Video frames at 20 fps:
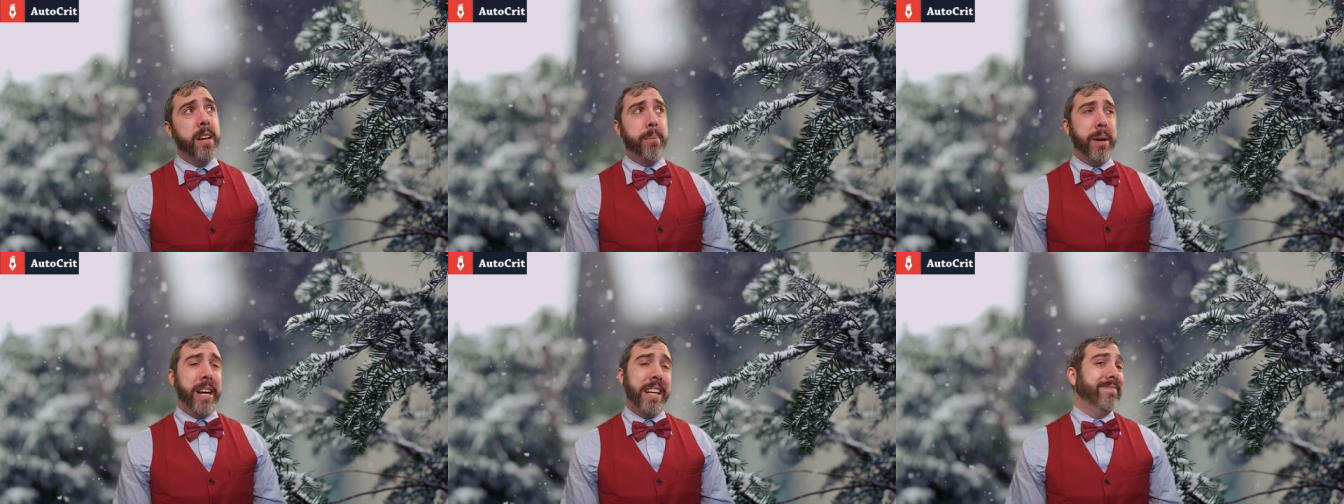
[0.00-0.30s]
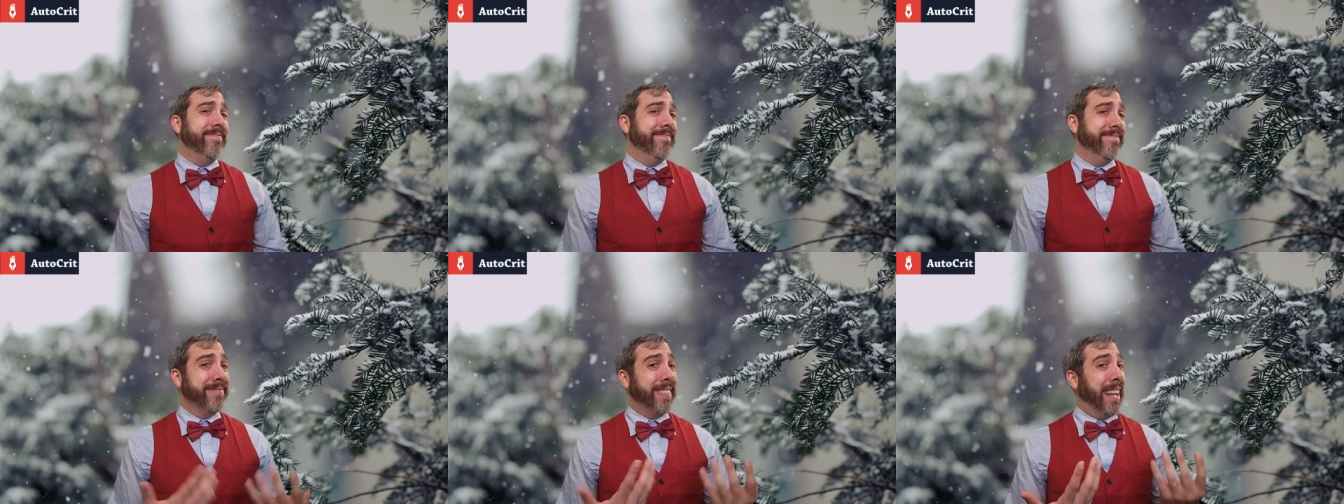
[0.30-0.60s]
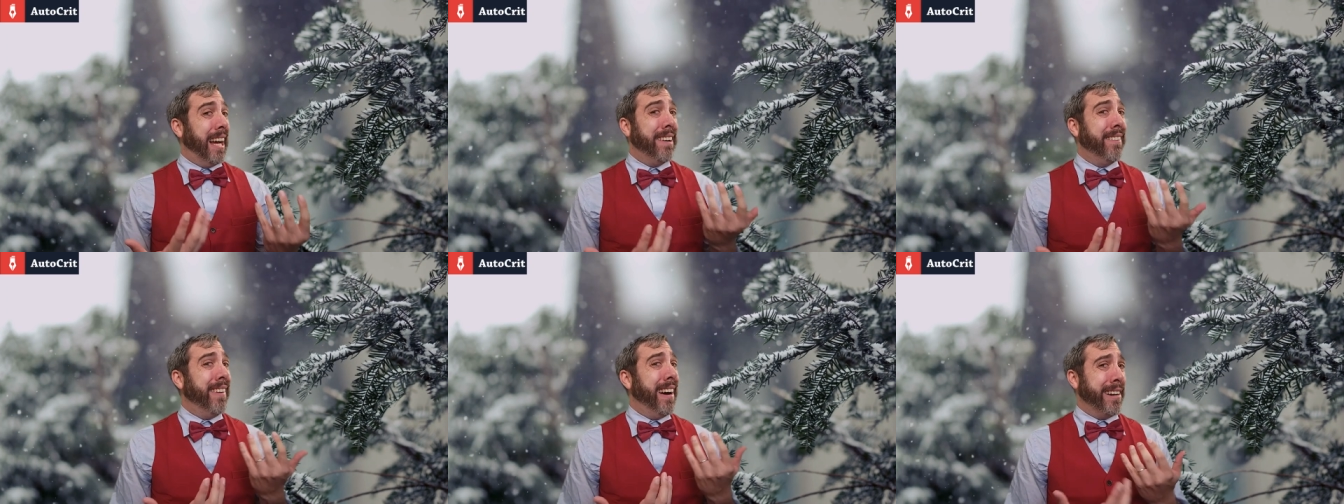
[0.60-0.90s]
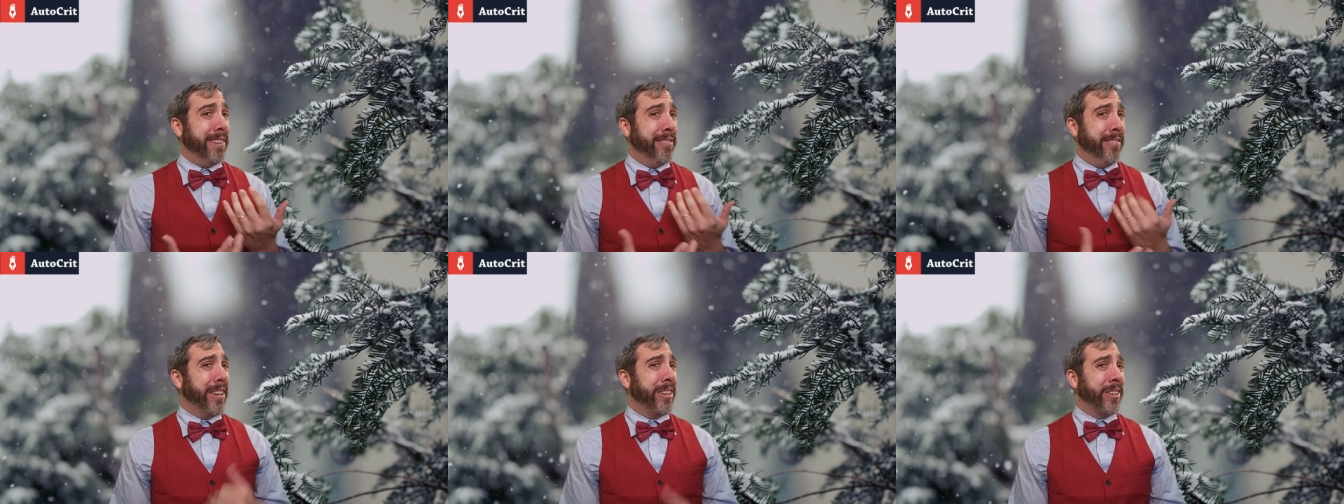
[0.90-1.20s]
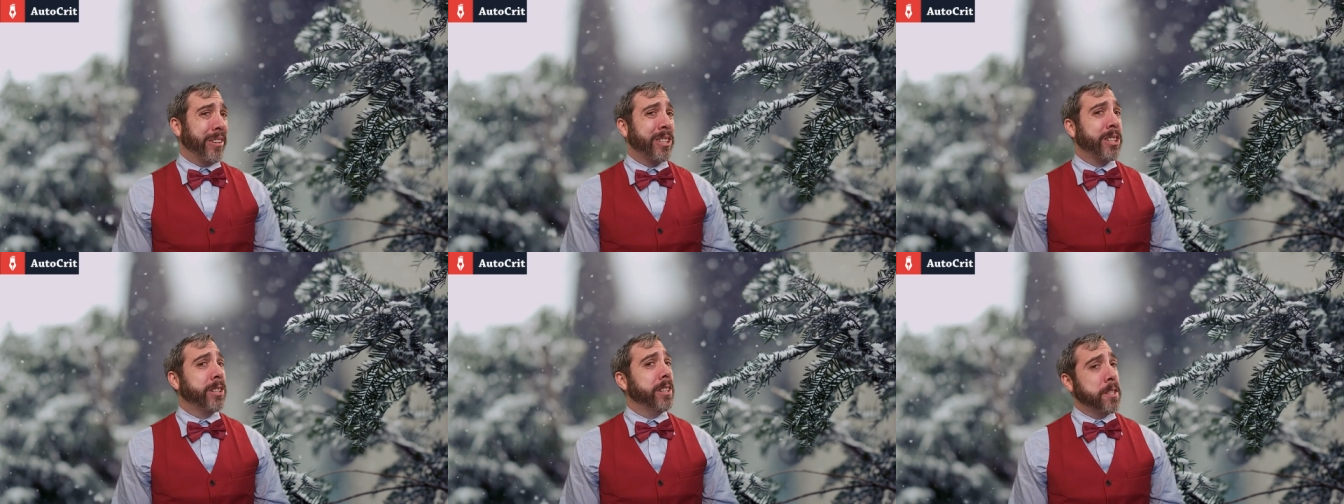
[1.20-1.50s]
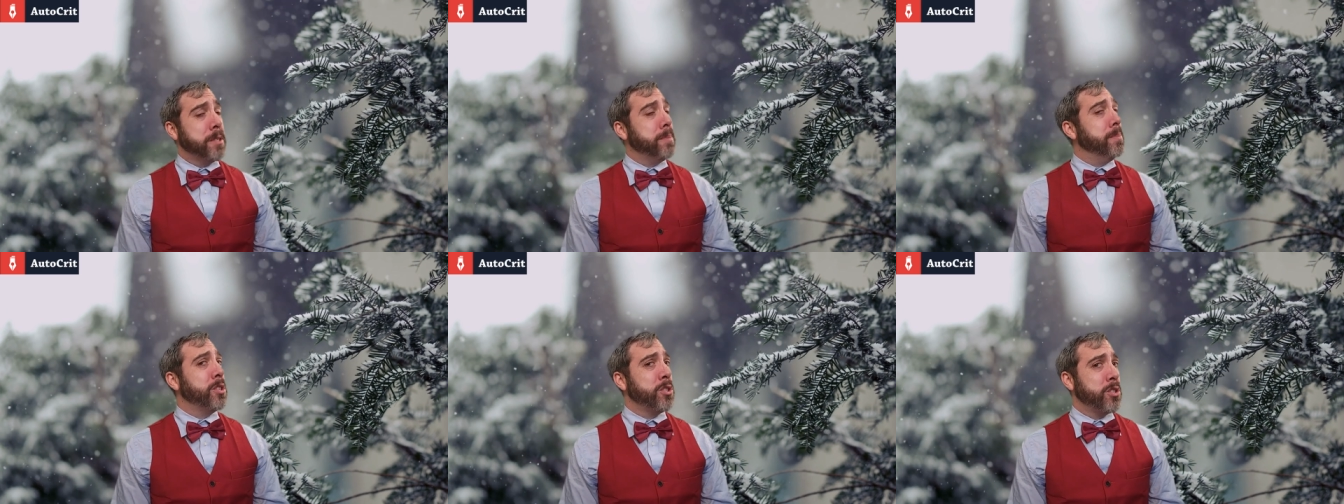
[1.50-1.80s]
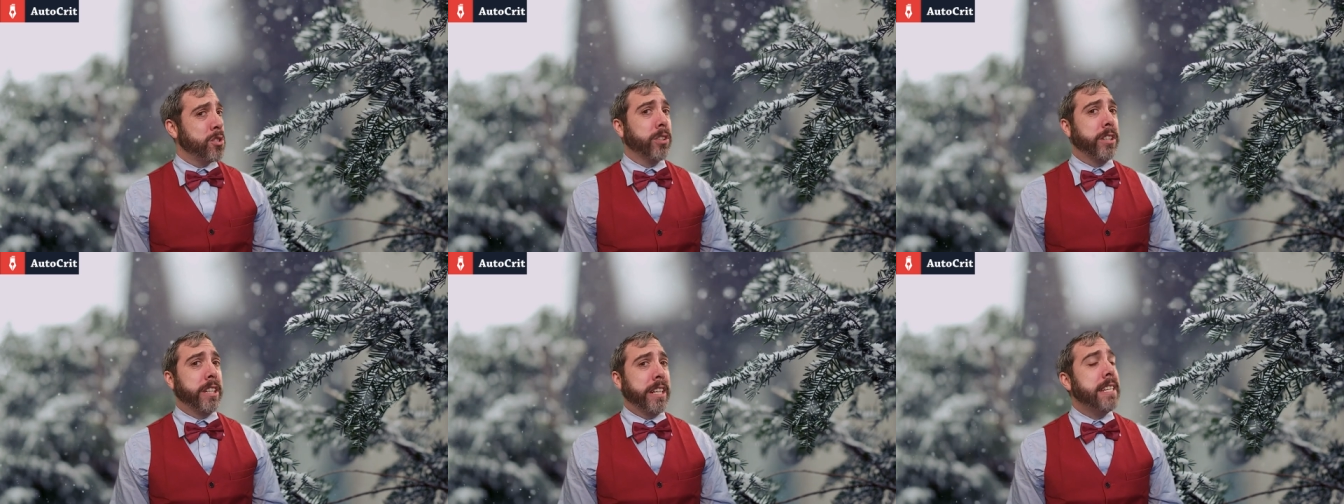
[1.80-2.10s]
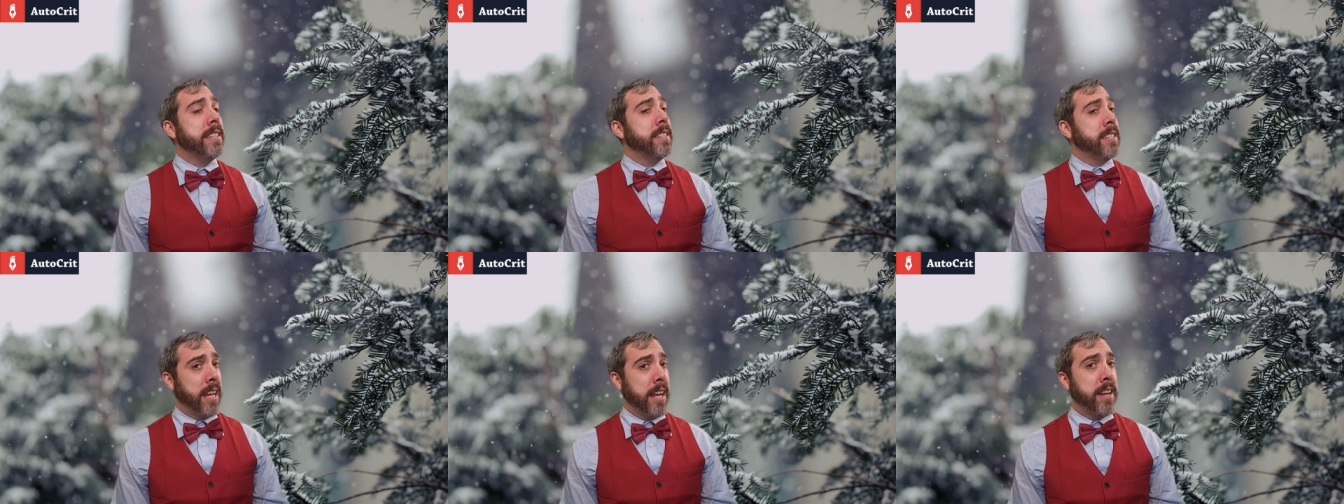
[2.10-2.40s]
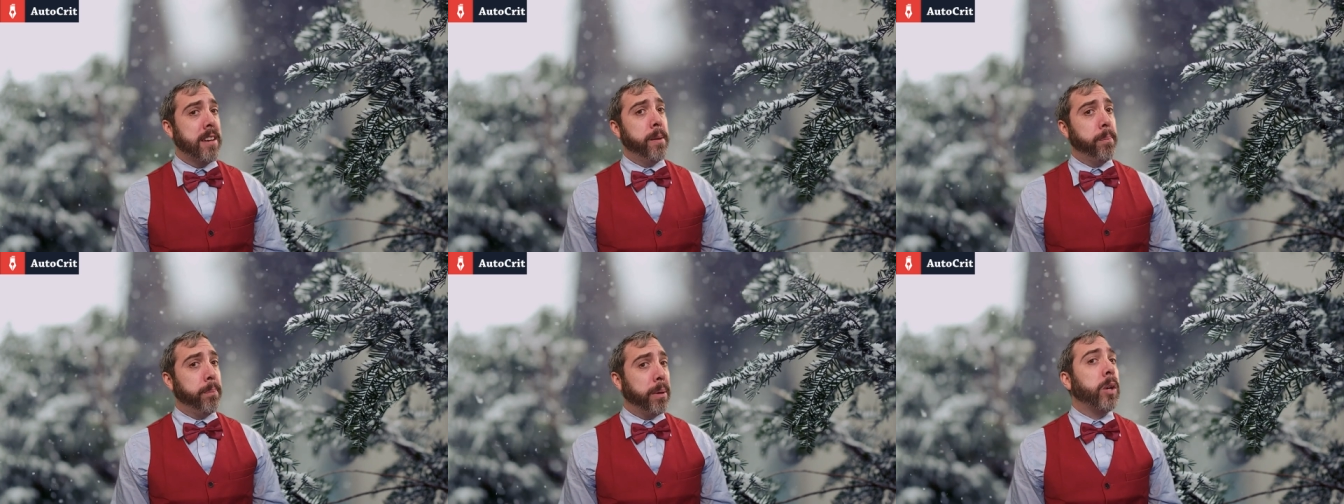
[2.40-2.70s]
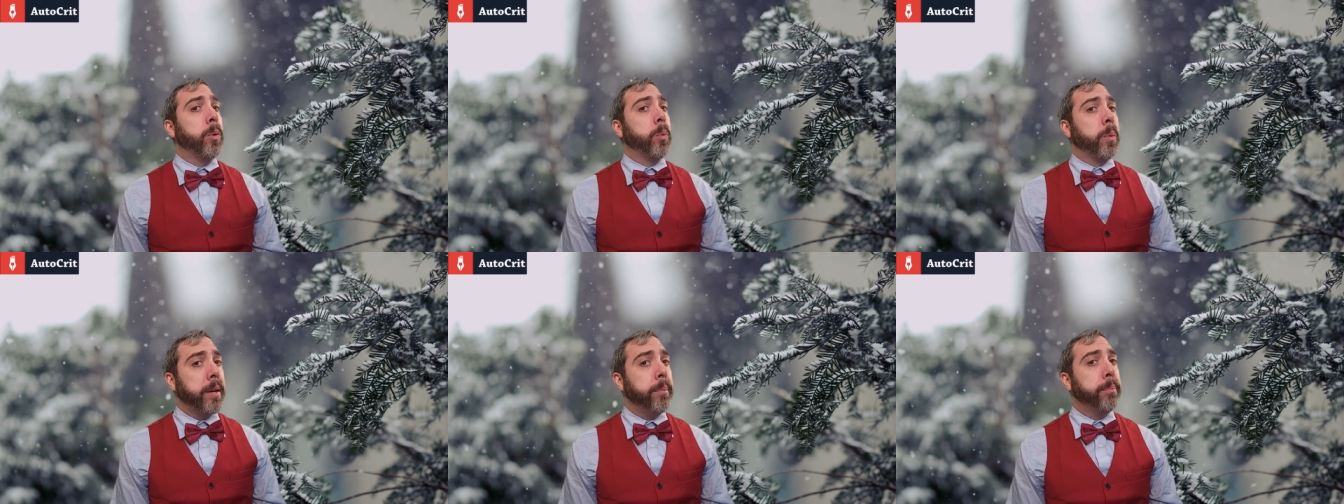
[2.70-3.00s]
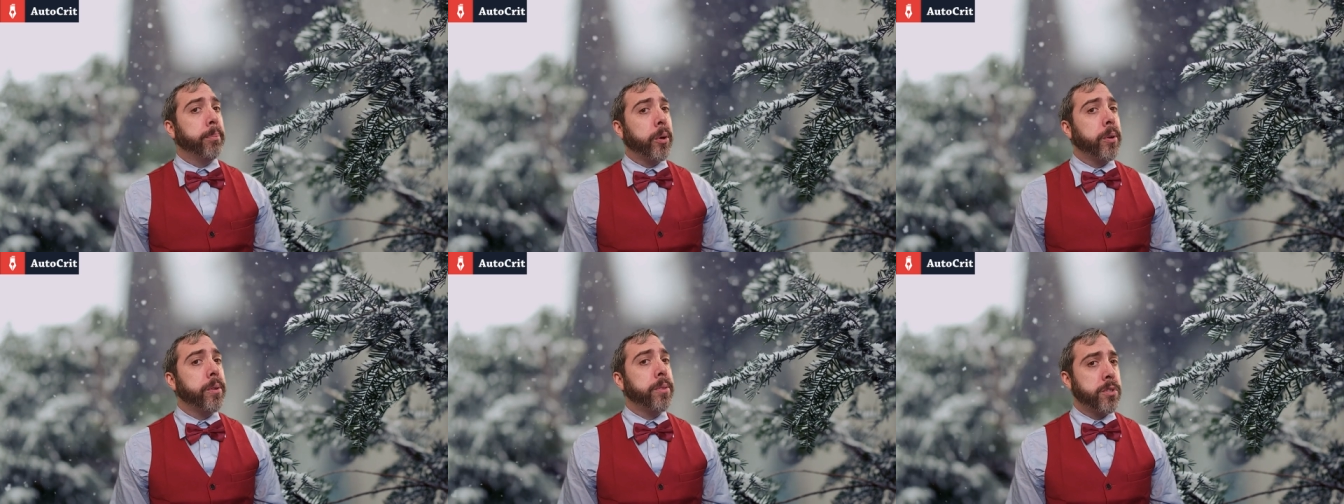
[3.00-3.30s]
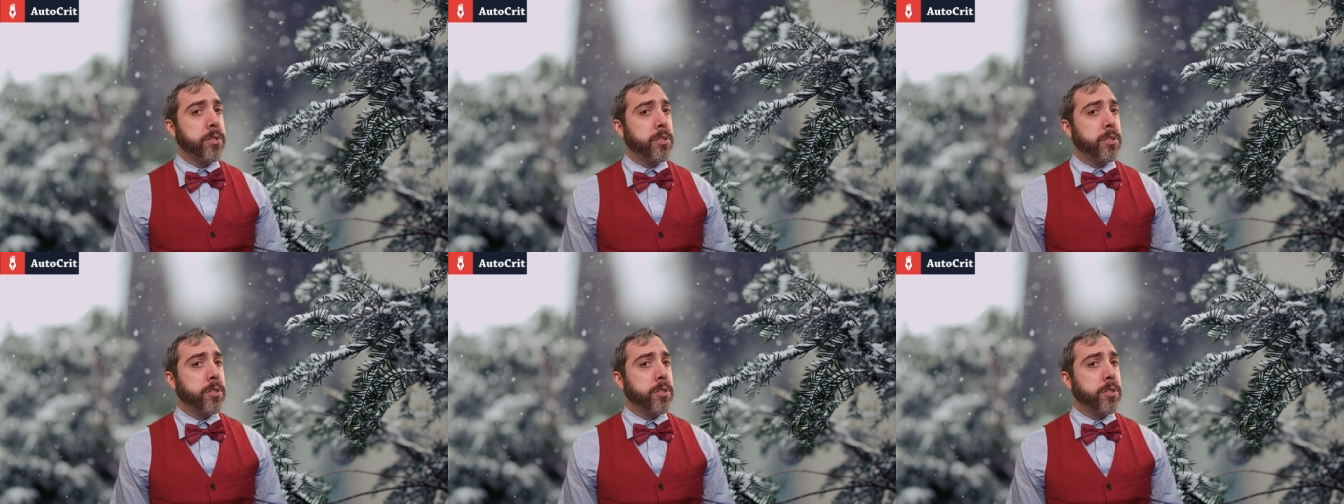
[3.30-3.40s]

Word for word: but a lot of other Christmas stories tend to be rebirth